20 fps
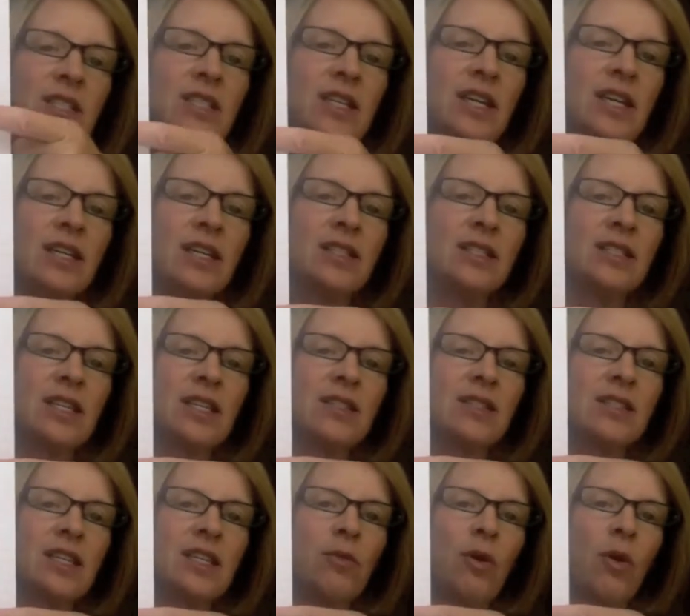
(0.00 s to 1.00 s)
tons
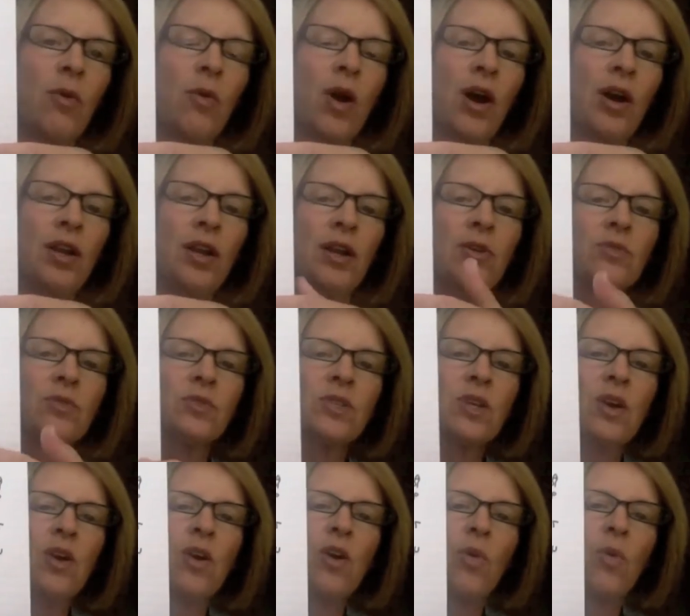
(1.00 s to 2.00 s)
and 0
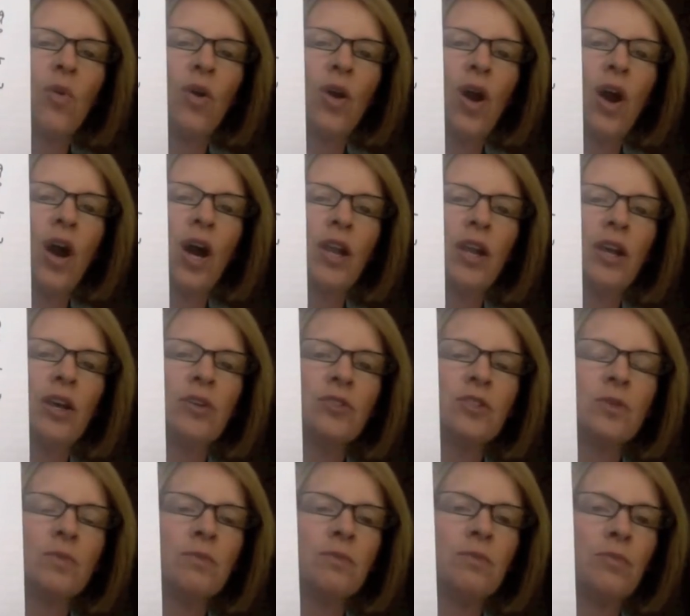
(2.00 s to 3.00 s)
autos, or
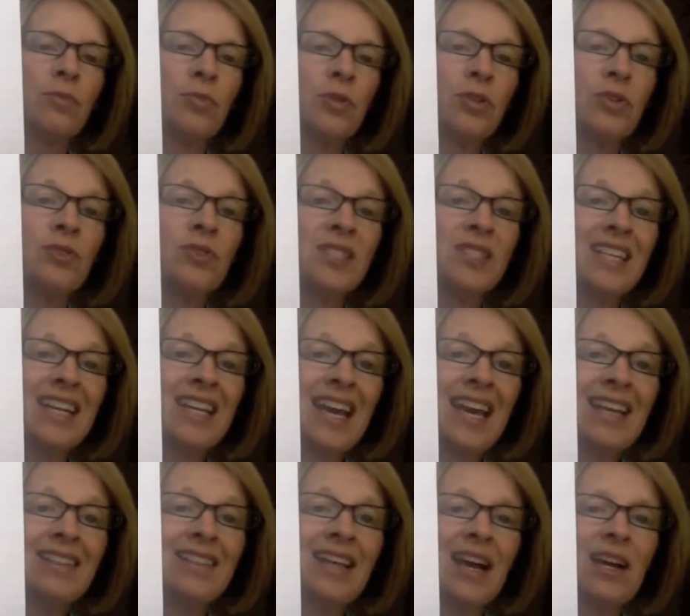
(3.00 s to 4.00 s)
autos producing
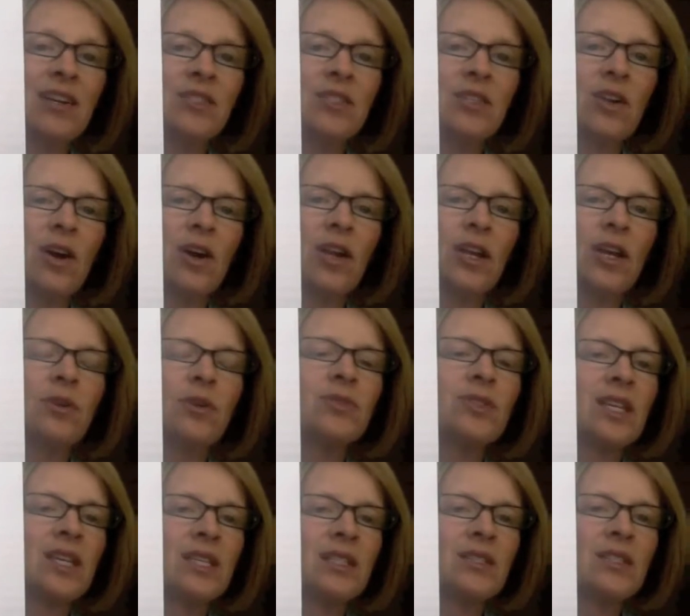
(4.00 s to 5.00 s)
8,000
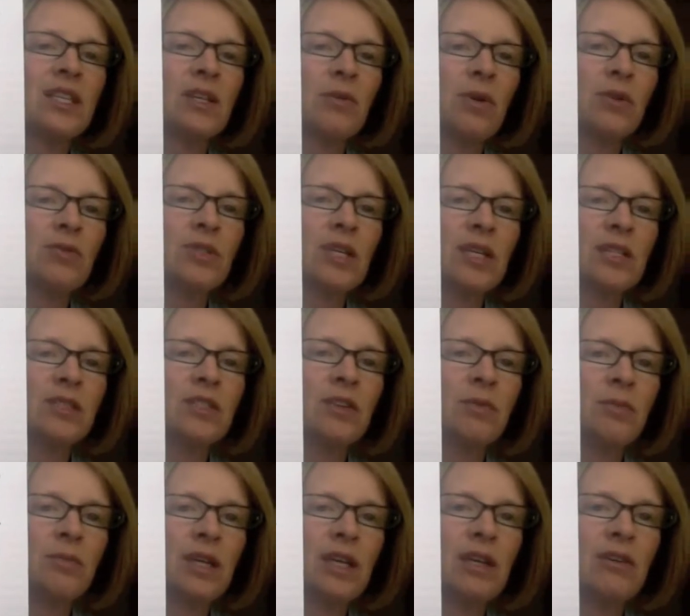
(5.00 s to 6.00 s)
autos and 0 tons
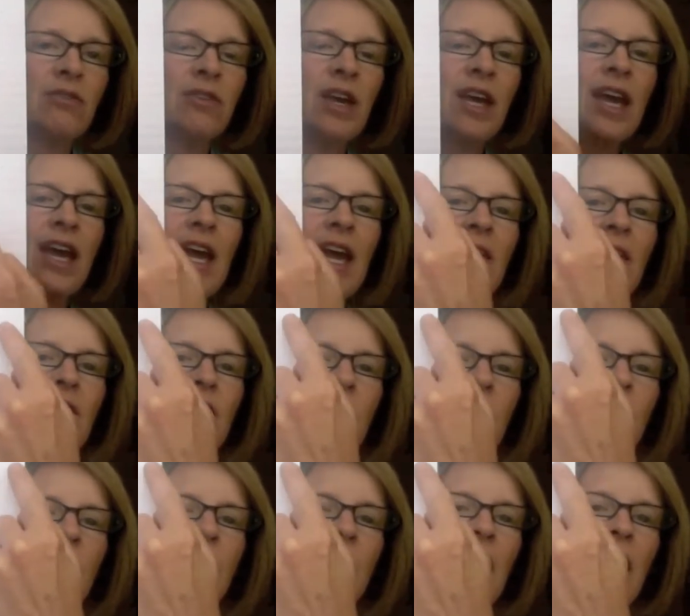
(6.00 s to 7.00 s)
of beef. And then
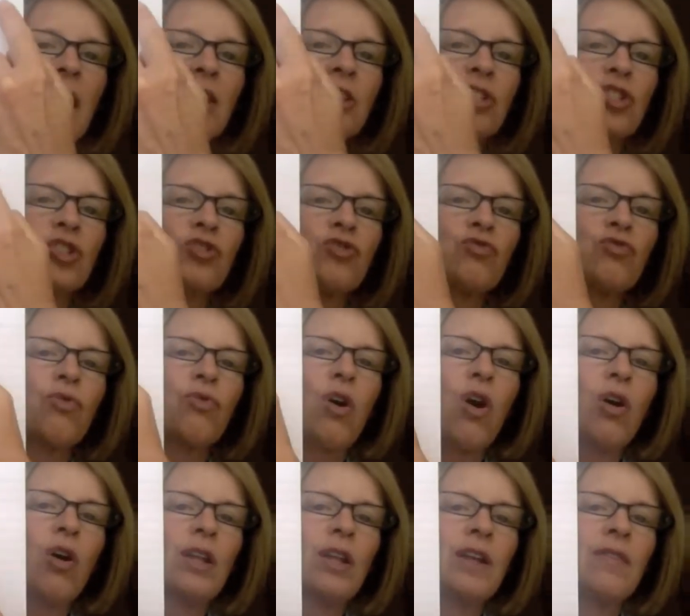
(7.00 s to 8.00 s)
you can kind of just
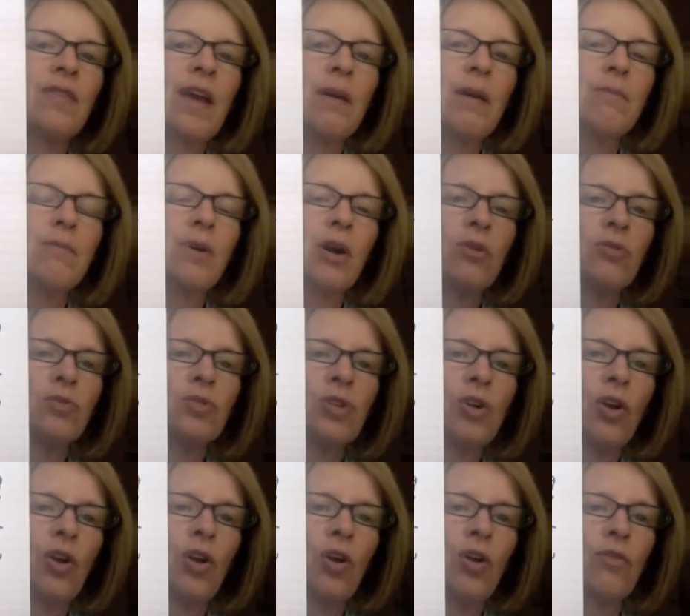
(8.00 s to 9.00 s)
draw in that bowed
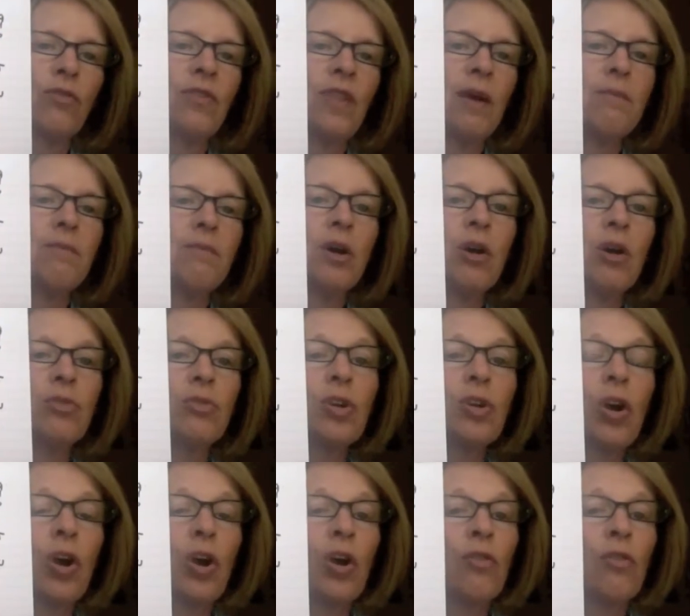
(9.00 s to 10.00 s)
curve. That bowed
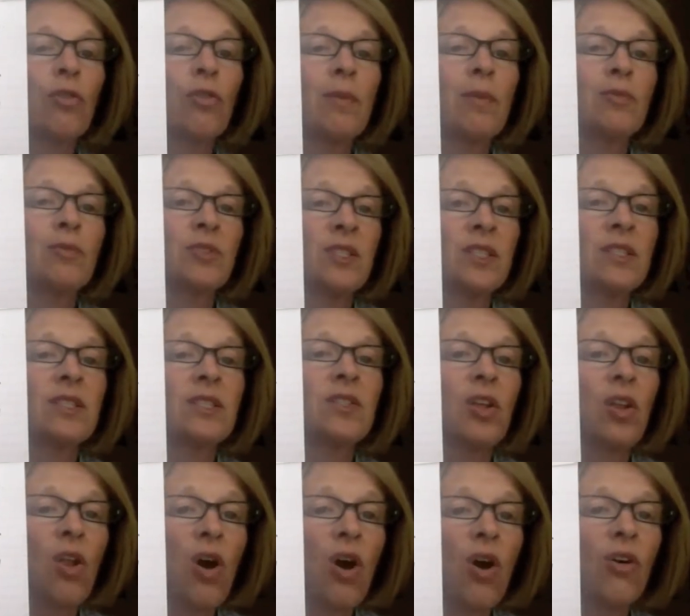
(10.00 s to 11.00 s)
curve represents
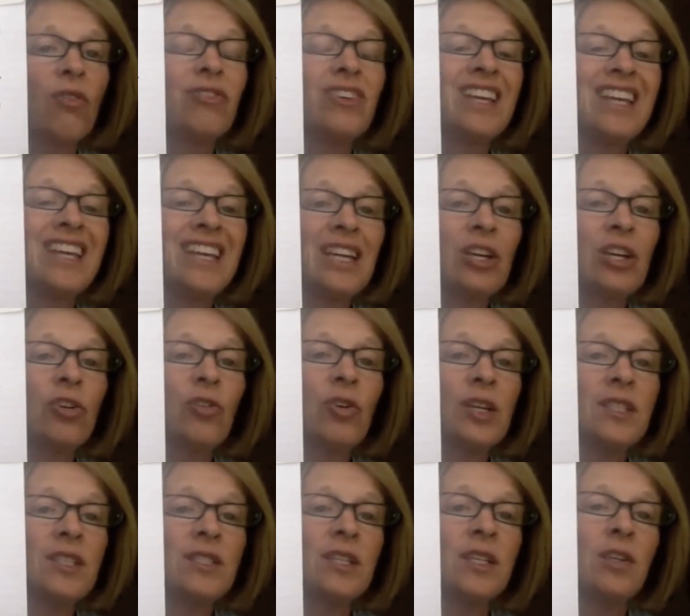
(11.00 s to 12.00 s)
the law of
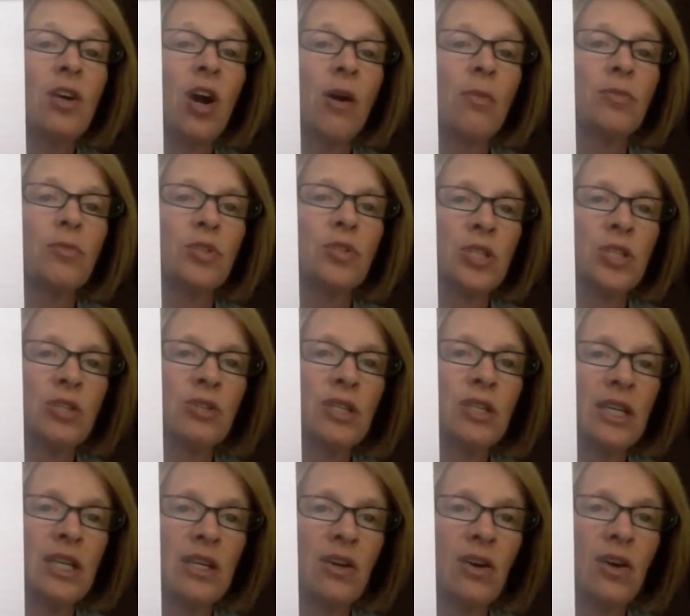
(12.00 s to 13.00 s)
increasing
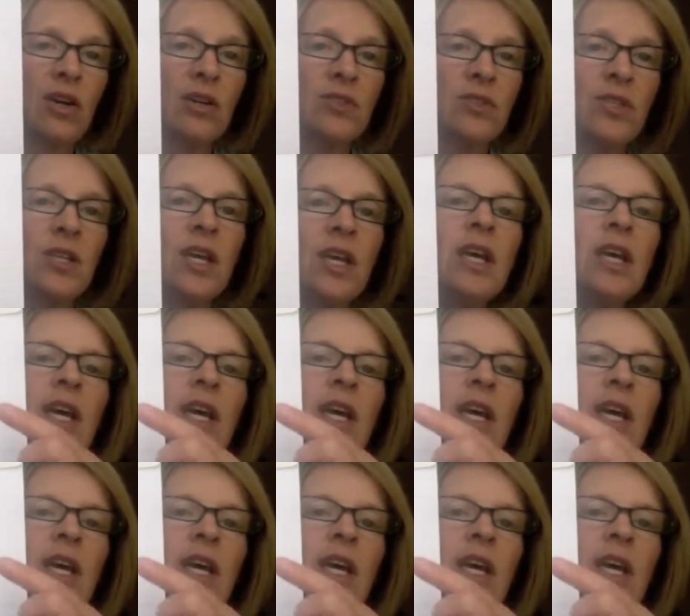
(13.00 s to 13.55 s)
opportunity costs.